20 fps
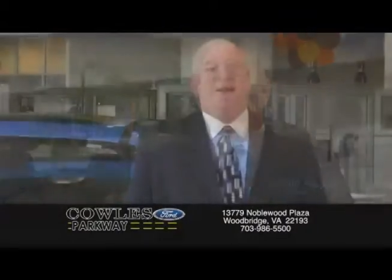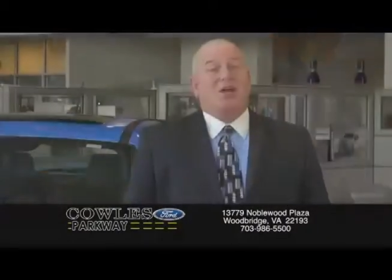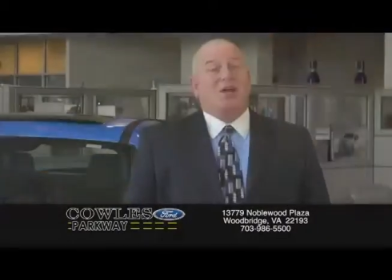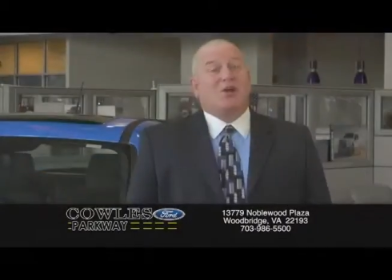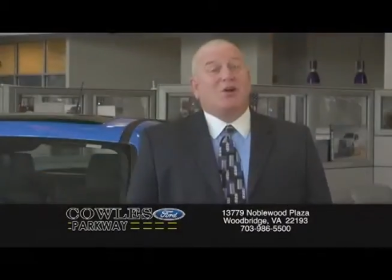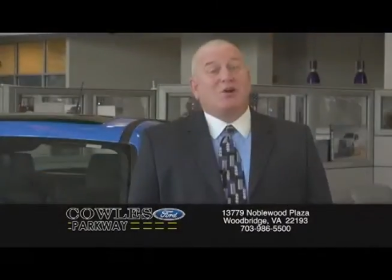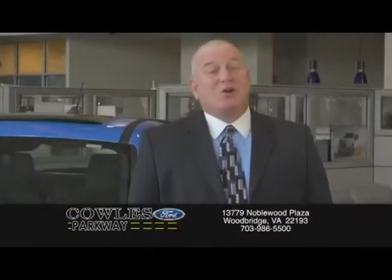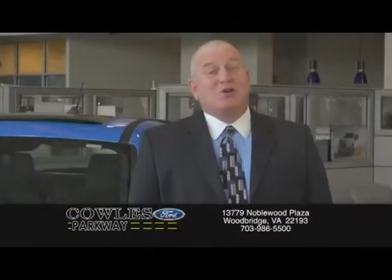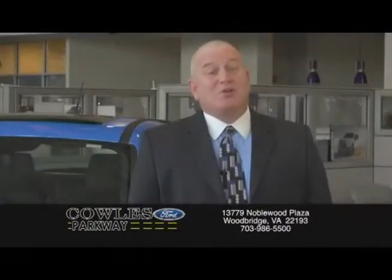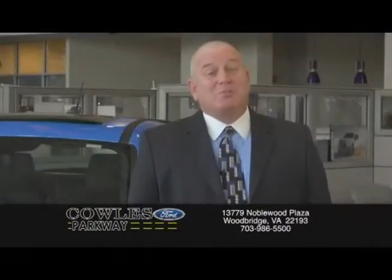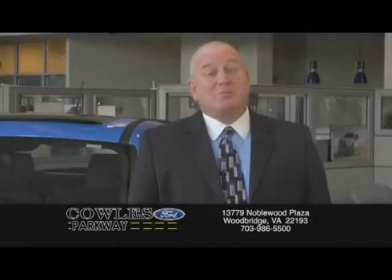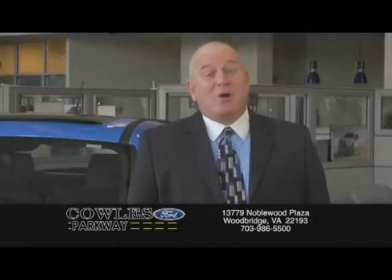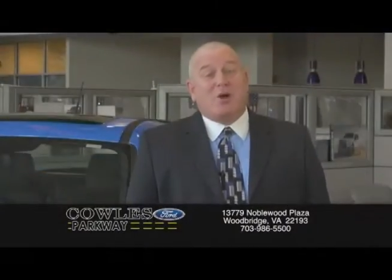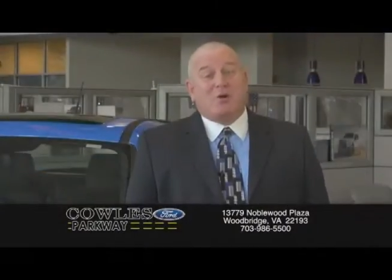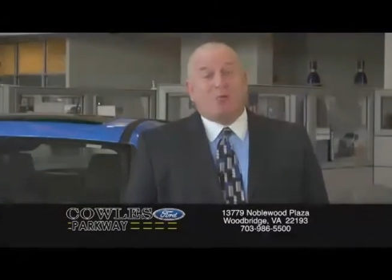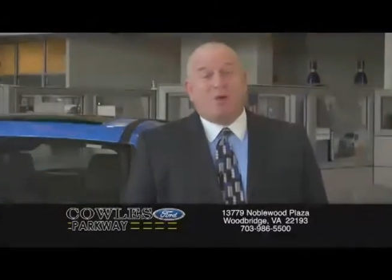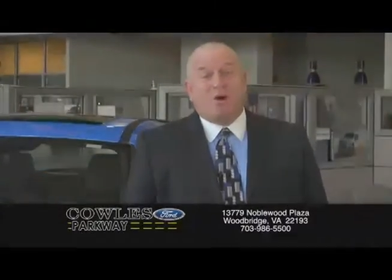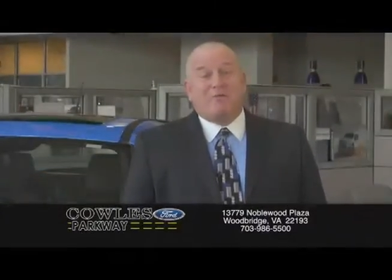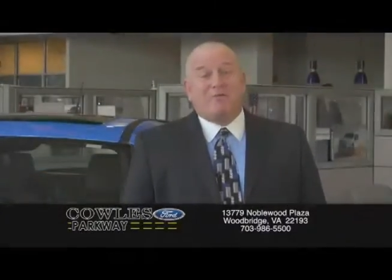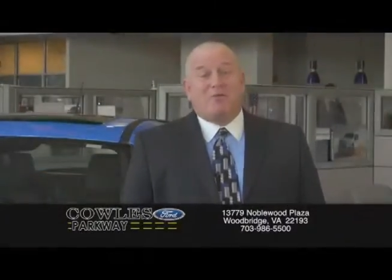At Cowles
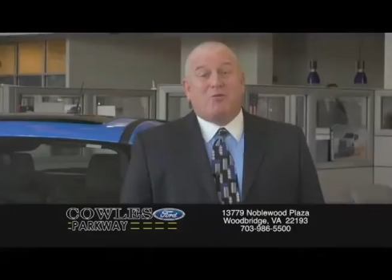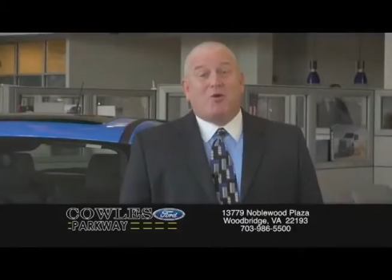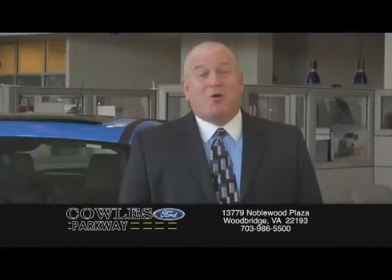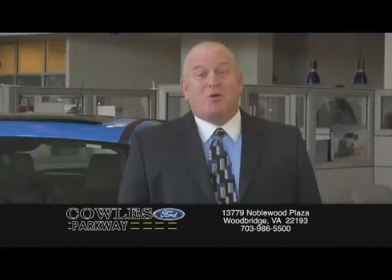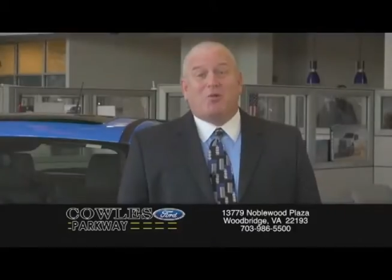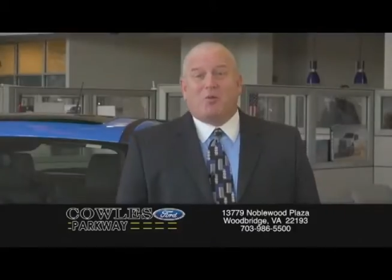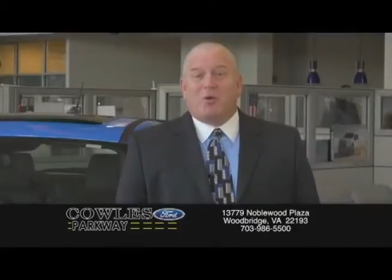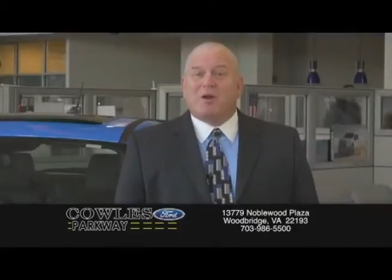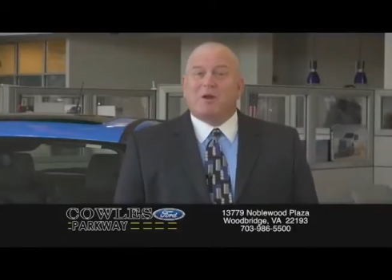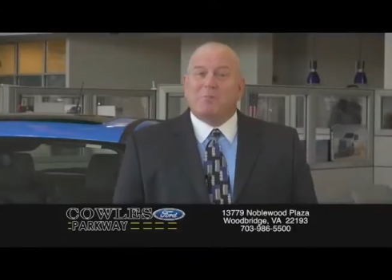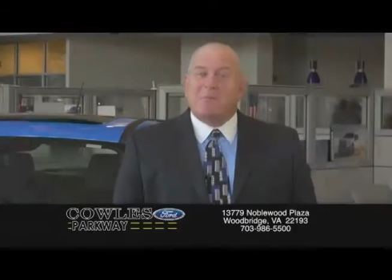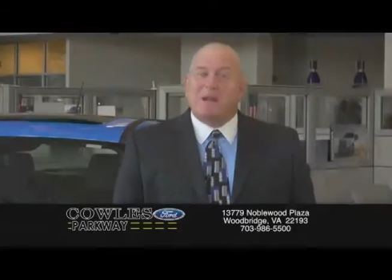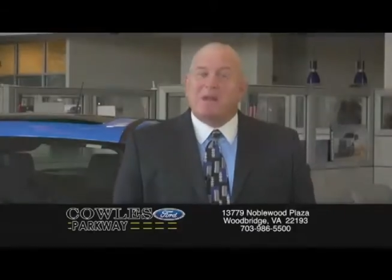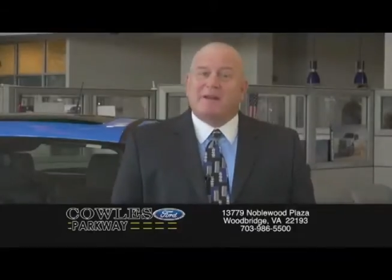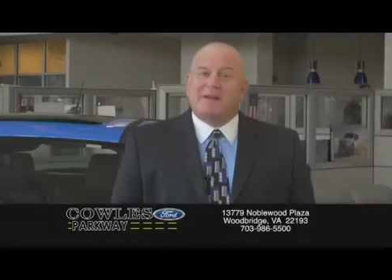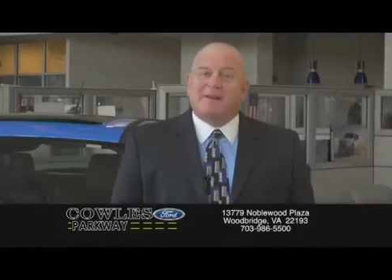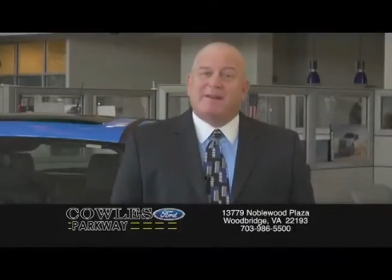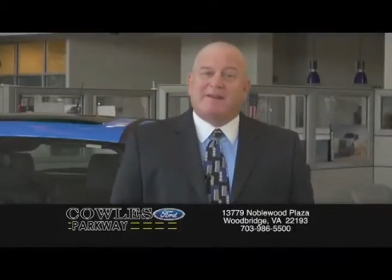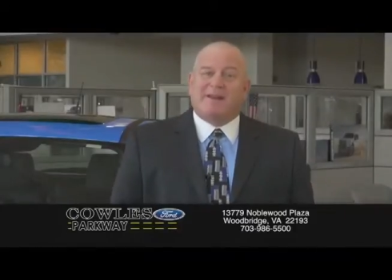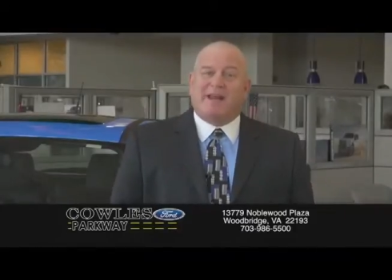Parkway Ford, we're
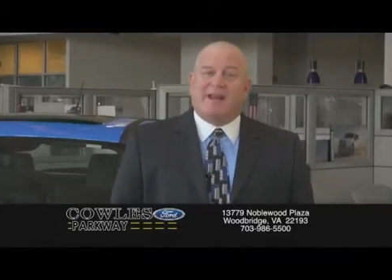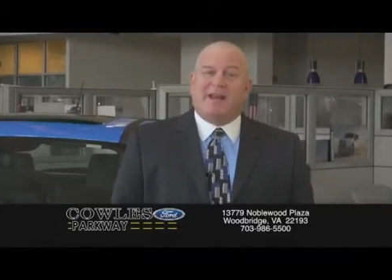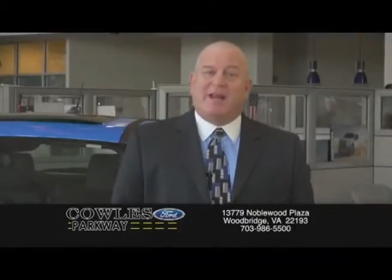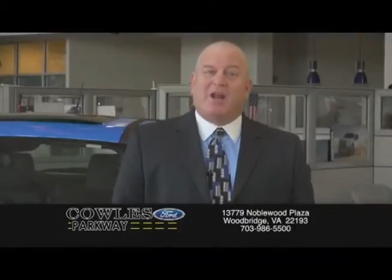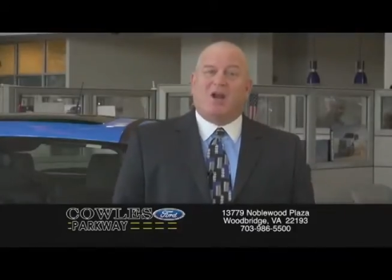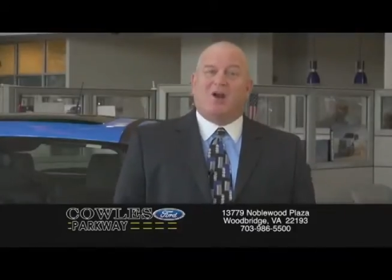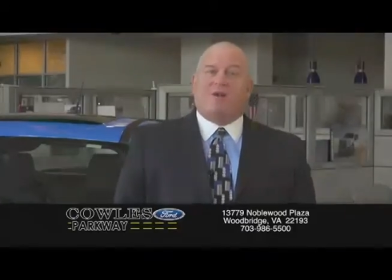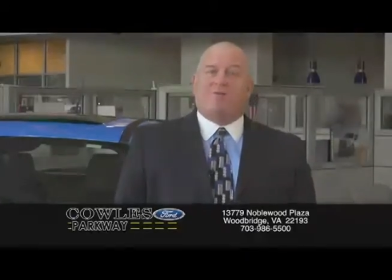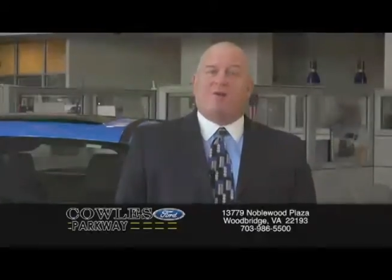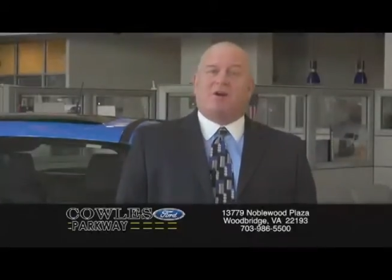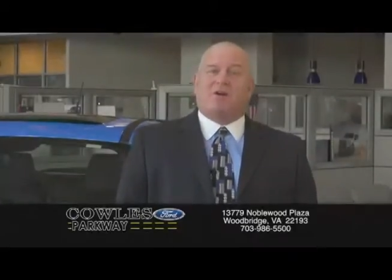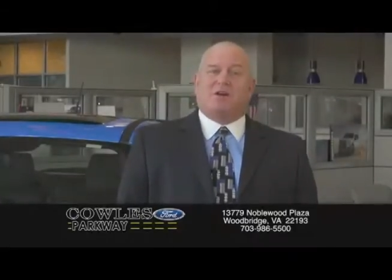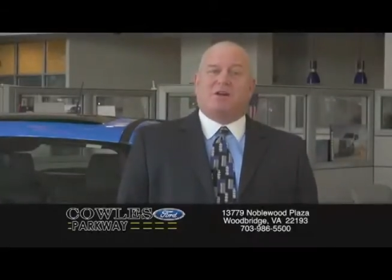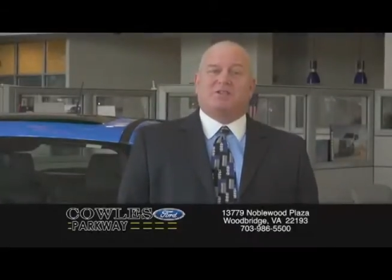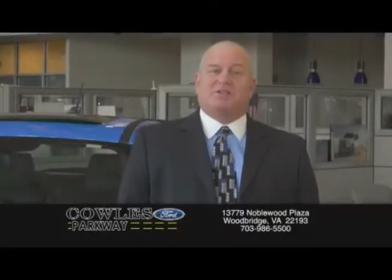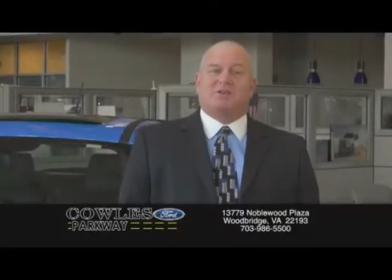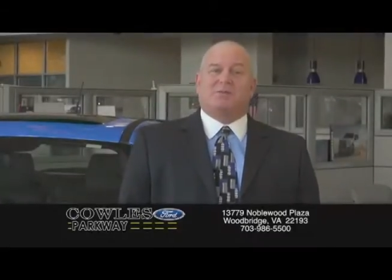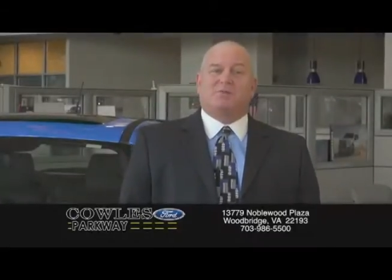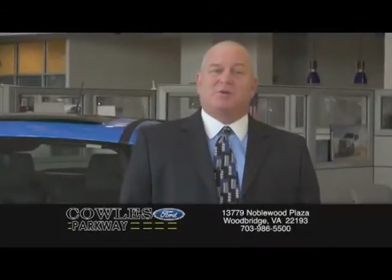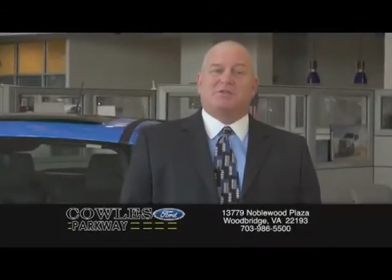committed to taking care of our
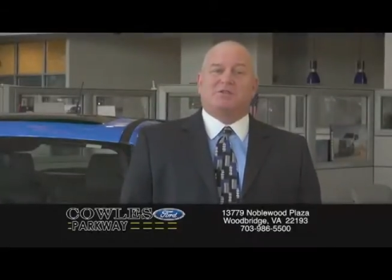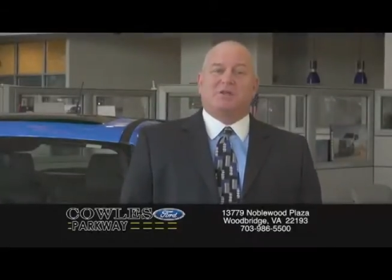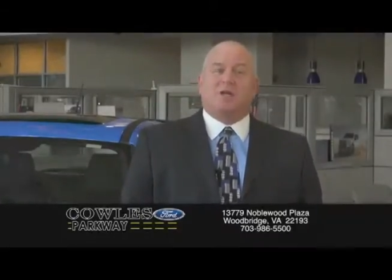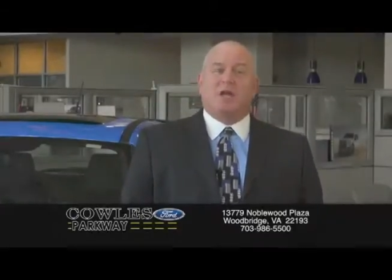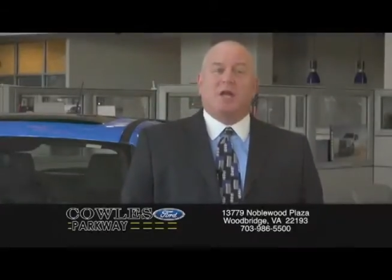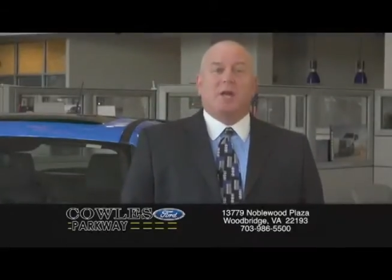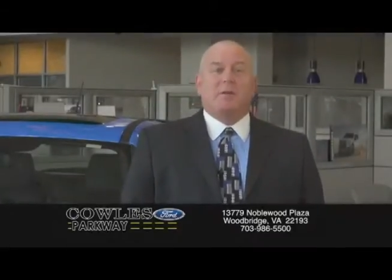customers.